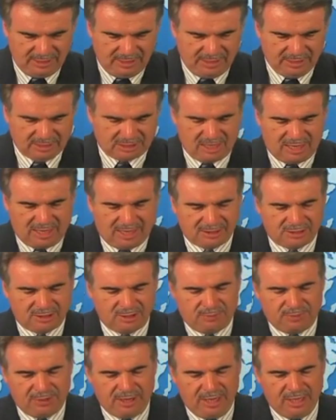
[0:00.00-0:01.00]
His last
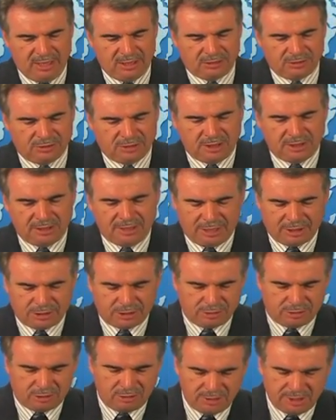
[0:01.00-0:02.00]
appeal to the
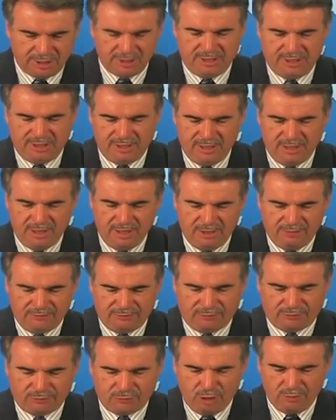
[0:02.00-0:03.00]
international community
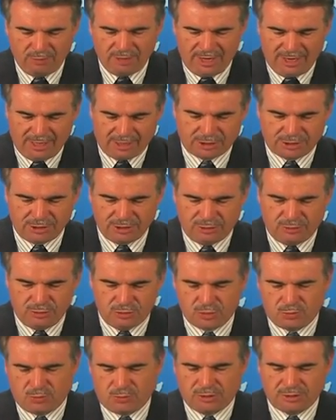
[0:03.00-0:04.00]
for firmer action to
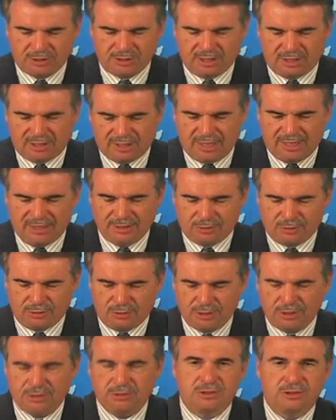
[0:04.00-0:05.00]
thwart Iran,
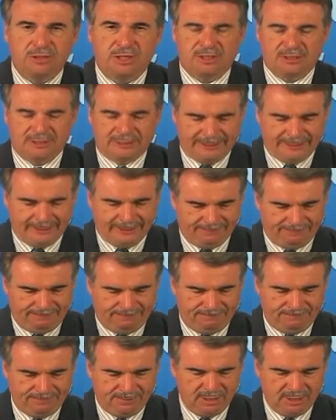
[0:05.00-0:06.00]
according to Channel 10.